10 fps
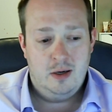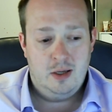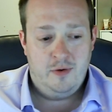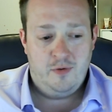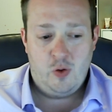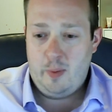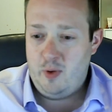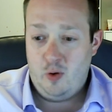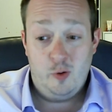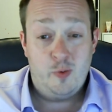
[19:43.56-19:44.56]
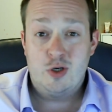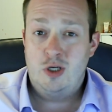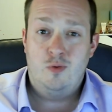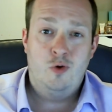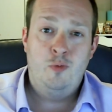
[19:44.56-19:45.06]
even though I'm the only person in
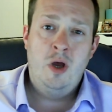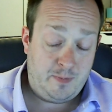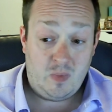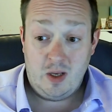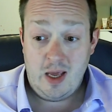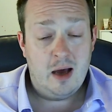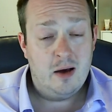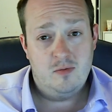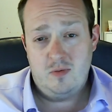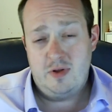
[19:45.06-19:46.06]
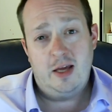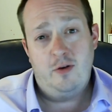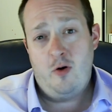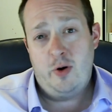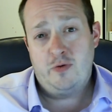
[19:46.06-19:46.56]
the room. Yeah, thank you
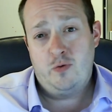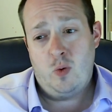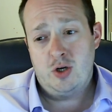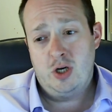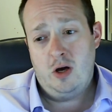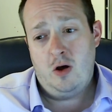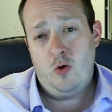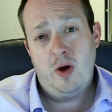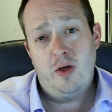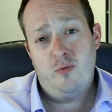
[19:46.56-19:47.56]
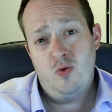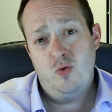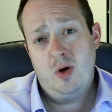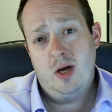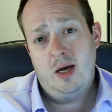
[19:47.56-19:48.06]
very much for watching all the way
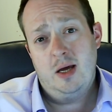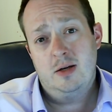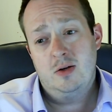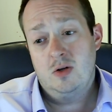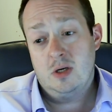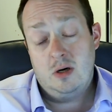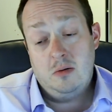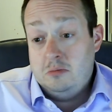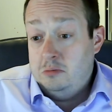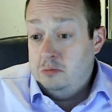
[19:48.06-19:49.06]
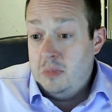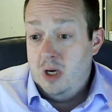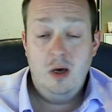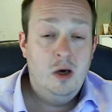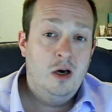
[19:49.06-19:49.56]
through, and
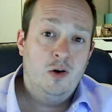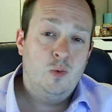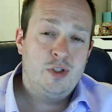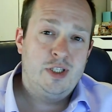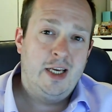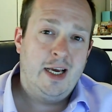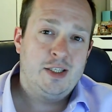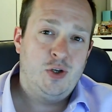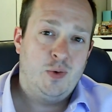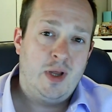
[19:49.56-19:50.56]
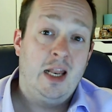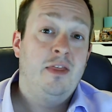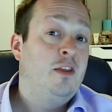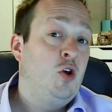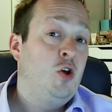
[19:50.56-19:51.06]
We'll see you guys soon.
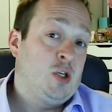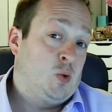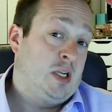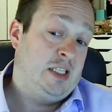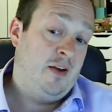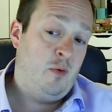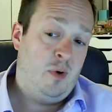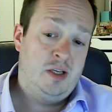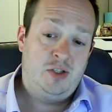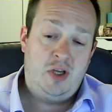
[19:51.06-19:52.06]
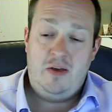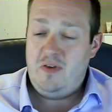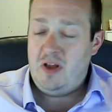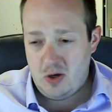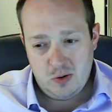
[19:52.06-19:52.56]
Anything that you guys want to see from us, any
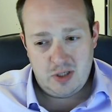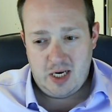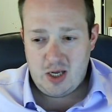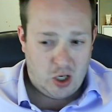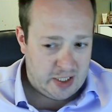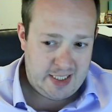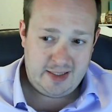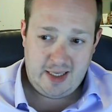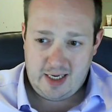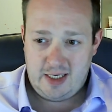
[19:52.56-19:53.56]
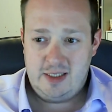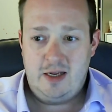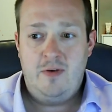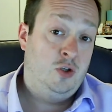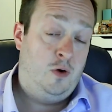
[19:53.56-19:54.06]
videos, any content, that kind of
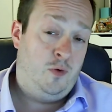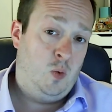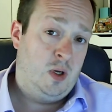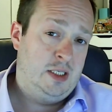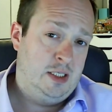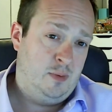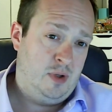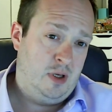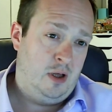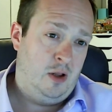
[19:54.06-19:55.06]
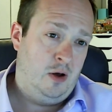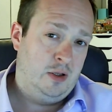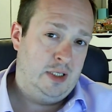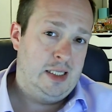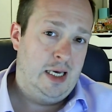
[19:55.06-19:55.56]
stuff. So if you want to see something along
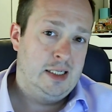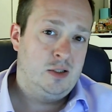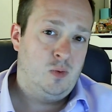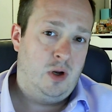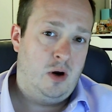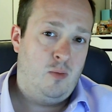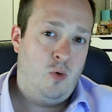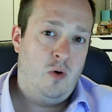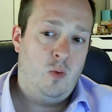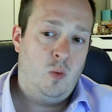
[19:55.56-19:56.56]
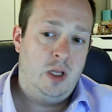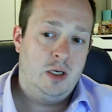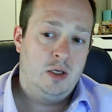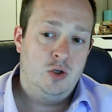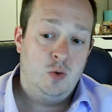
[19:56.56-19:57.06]
these lines, we are more than willing
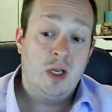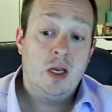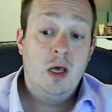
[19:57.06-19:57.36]
to do it.